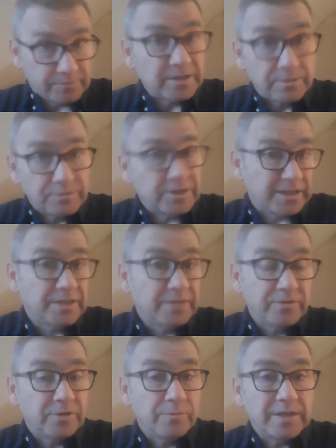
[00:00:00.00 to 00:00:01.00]

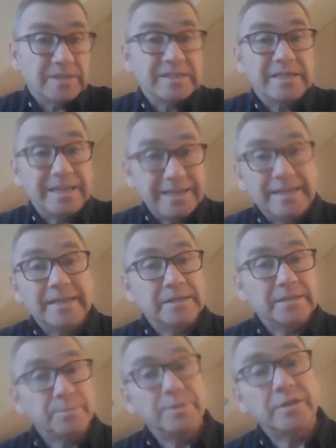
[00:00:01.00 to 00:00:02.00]
subjectivity, you might say,
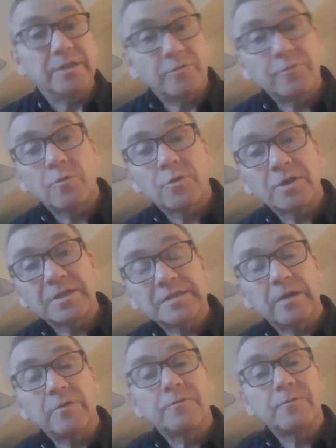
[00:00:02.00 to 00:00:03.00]
is being for
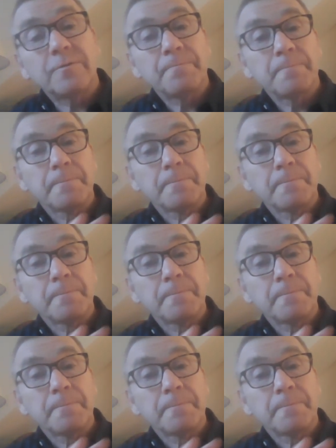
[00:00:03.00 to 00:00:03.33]
itself.